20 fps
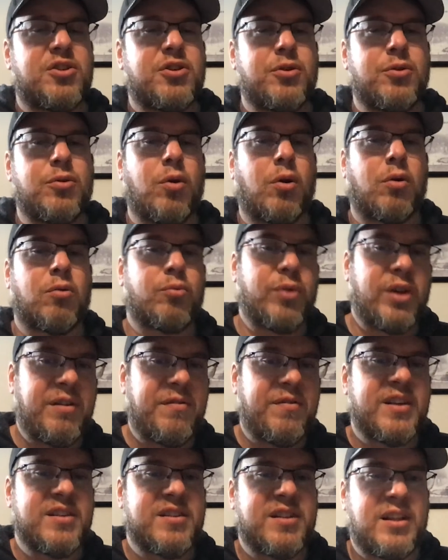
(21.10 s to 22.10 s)
to
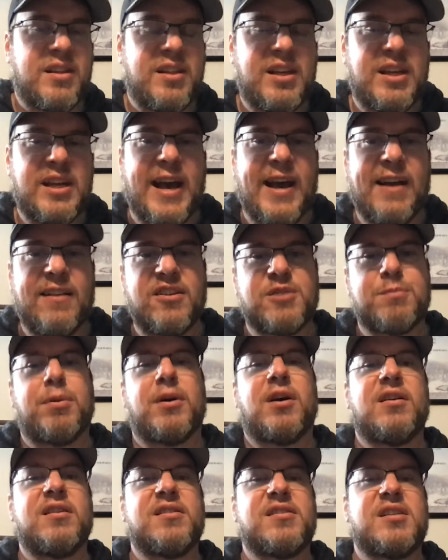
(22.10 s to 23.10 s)
revisit the Atlas
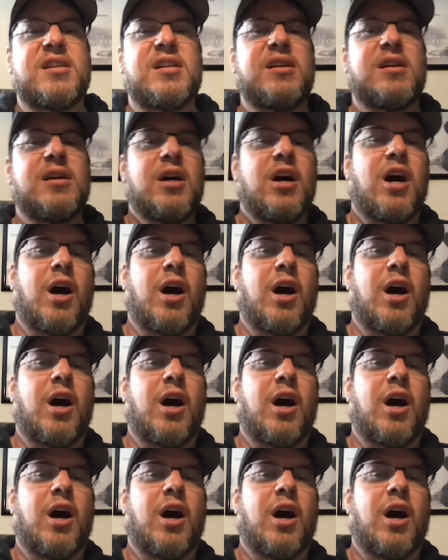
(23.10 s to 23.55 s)
policy